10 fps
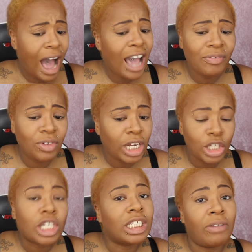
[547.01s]
I feel that
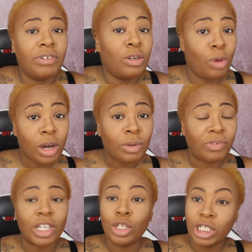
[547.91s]
you can definitely work with
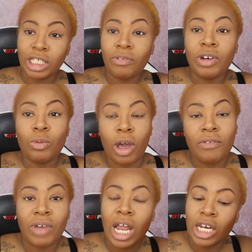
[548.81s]
it you can definitely work
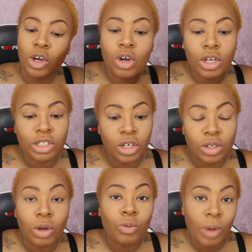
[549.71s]
with it a little goes a
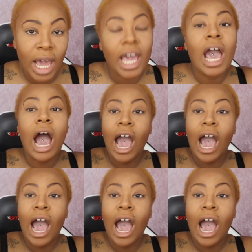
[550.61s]
long long way